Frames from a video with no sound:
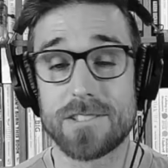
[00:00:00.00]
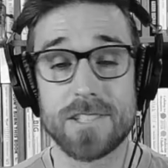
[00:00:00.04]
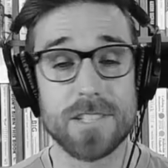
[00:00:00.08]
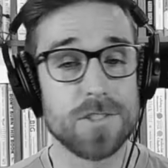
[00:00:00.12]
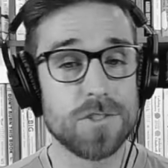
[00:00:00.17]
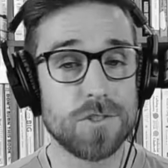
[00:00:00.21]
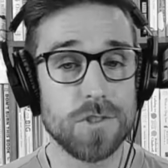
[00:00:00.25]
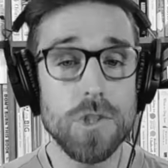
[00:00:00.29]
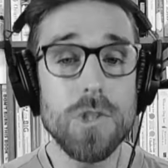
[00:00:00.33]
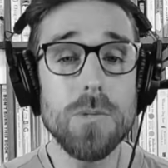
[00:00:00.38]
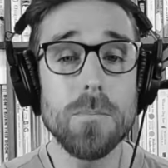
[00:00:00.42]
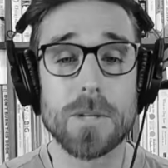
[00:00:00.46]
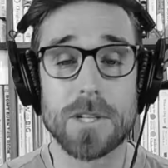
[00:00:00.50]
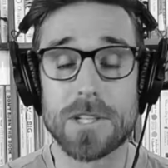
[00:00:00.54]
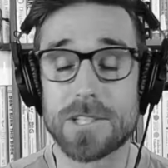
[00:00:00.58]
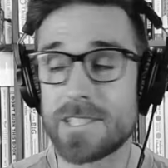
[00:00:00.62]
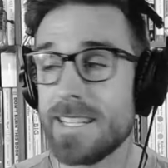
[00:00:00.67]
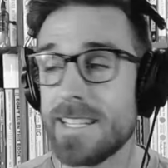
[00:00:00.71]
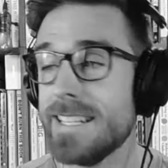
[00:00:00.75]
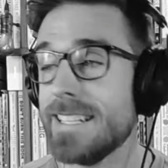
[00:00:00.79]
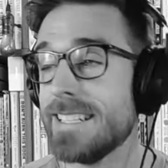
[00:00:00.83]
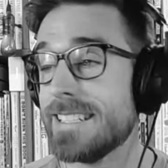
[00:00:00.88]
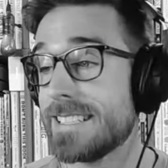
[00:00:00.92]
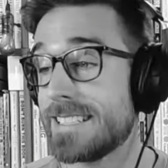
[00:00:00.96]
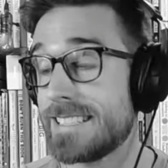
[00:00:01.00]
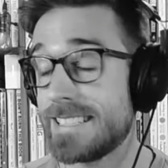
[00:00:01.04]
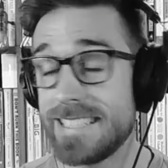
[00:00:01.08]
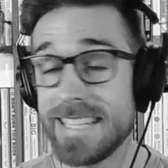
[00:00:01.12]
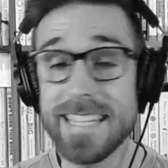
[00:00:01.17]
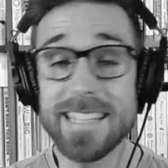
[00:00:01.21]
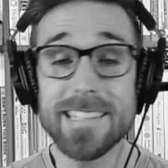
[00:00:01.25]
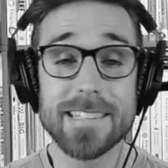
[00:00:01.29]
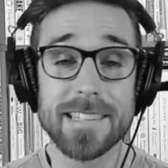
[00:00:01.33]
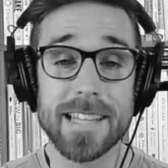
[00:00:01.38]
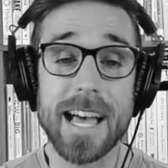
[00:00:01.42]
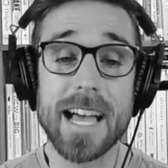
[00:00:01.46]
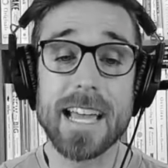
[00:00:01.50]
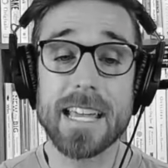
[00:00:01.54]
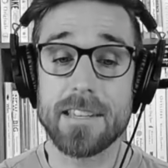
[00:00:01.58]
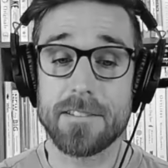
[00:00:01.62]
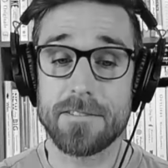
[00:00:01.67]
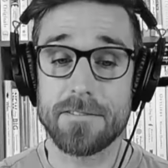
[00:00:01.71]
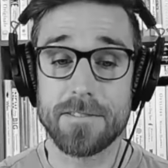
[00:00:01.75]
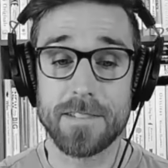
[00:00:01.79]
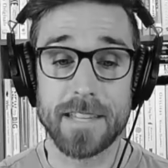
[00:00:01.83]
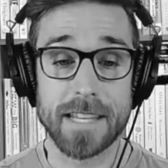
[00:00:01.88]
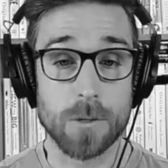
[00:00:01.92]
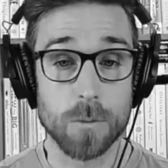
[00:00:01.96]
the Zoomers see a
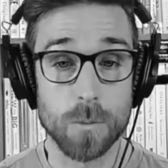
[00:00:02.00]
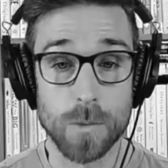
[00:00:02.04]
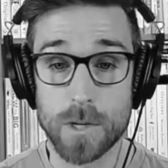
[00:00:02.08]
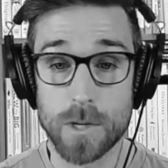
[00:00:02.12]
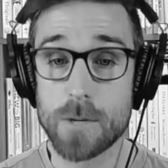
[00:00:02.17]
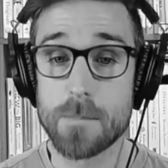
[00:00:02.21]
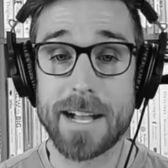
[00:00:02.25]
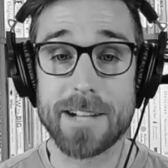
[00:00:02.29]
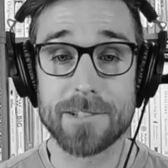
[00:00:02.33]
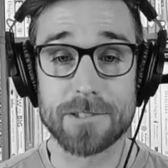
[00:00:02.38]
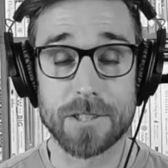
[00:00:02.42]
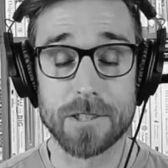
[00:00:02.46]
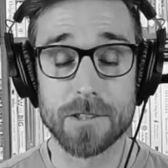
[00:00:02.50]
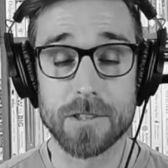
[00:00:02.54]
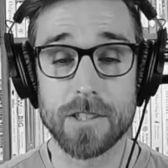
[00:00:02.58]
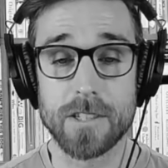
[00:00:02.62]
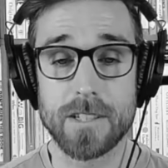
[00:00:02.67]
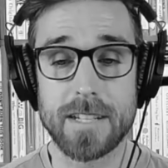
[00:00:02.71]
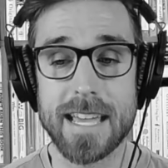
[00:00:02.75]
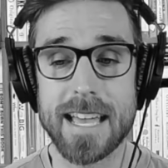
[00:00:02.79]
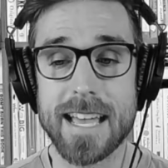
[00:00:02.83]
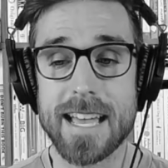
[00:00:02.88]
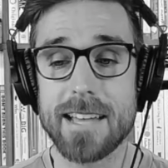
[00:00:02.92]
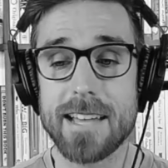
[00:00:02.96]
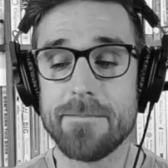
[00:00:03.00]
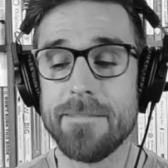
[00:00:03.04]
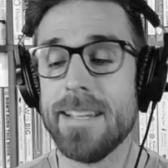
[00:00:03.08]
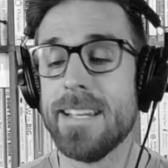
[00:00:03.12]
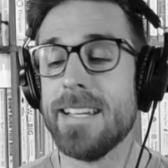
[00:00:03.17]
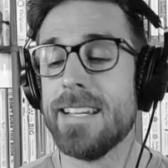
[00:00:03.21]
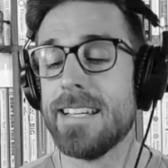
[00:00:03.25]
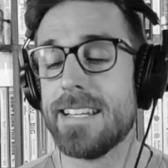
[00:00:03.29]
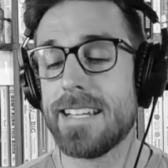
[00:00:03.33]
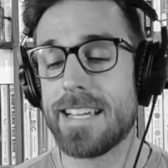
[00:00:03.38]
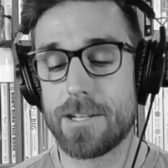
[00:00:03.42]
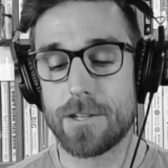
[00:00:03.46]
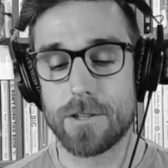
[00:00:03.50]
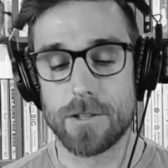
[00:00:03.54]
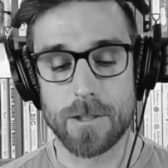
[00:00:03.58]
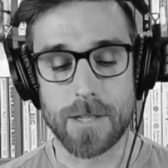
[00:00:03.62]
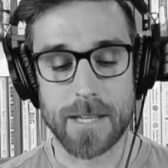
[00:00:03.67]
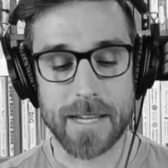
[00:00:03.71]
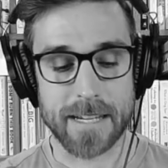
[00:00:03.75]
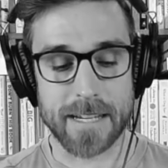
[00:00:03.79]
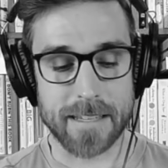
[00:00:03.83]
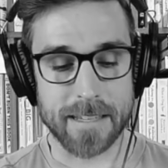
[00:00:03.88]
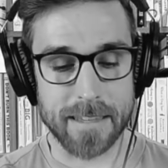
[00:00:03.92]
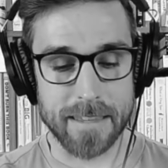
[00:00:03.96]
life like we're about to look at and are
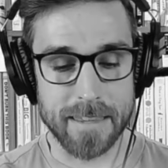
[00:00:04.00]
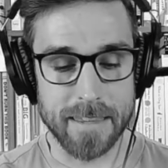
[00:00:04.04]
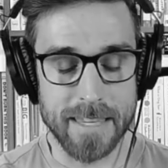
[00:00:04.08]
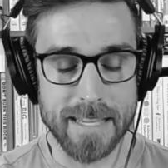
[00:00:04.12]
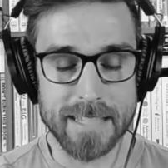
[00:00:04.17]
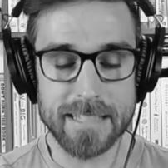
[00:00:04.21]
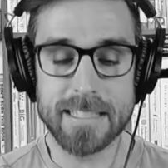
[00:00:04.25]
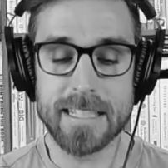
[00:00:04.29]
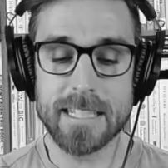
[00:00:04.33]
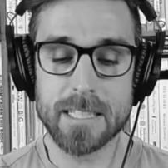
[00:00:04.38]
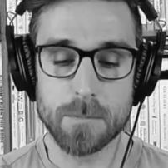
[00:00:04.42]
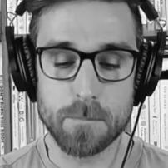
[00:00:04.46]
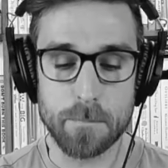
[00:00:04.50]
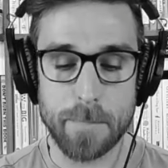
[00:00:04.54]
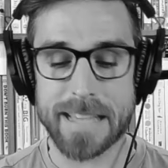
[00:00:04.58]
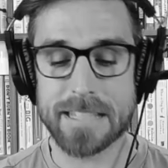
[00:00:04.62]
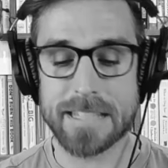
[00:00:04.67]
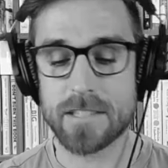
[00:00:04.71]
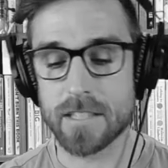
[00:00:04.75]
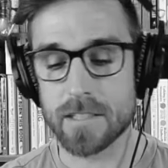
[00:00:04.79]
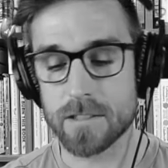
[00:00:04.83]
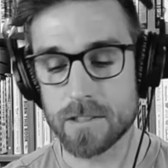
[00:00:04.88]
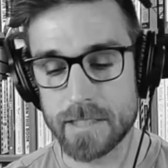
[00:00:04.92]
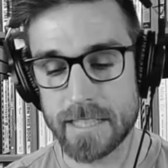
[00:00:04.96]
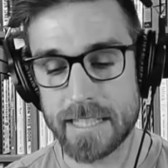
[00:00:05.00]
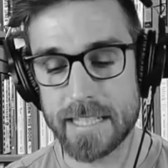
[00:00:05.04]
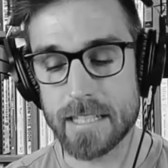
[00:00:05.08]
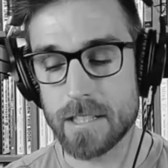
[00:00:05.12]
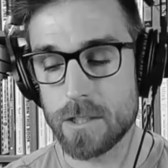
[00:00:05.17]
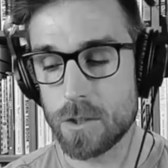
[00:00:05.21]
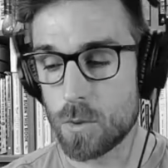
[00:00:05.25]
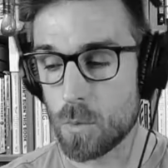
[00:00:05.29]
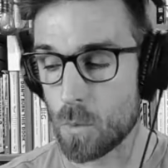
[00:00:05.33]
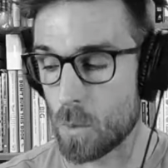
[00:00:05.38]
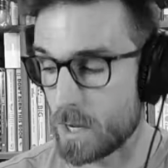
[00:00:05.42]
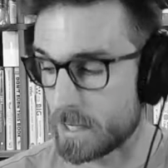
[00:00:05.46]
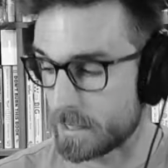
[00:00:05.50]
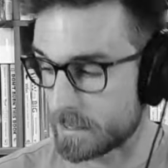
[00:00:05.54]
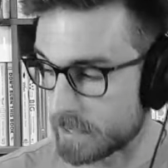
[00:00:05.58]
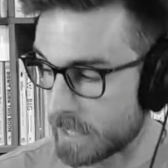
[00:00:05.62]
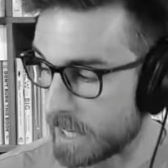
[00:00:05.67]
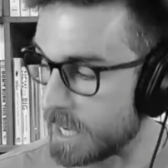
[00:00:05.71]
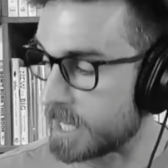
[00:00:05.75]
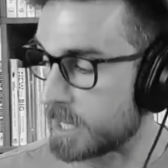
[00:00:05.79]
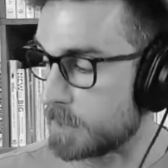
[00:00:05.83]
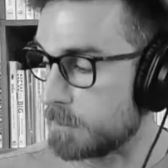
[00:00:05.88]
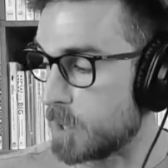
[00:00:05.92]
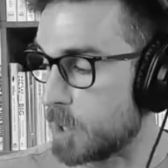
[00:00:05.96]
like, this is basically
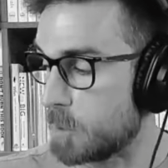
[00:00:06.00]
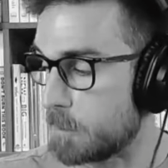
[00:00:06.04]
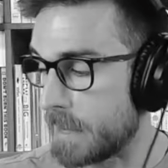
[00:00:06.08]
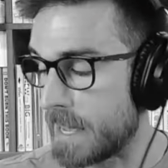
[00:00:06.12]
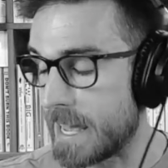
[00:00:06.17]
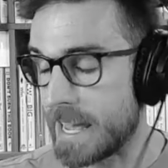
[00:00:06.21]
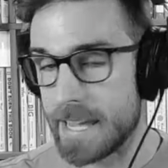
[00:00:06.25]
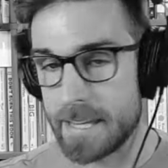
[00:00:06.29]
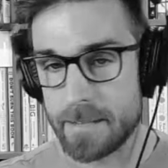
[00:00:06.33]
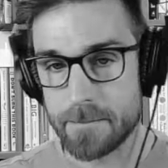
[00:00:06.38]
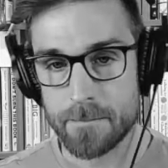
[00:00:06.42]
Guantanamo Bay.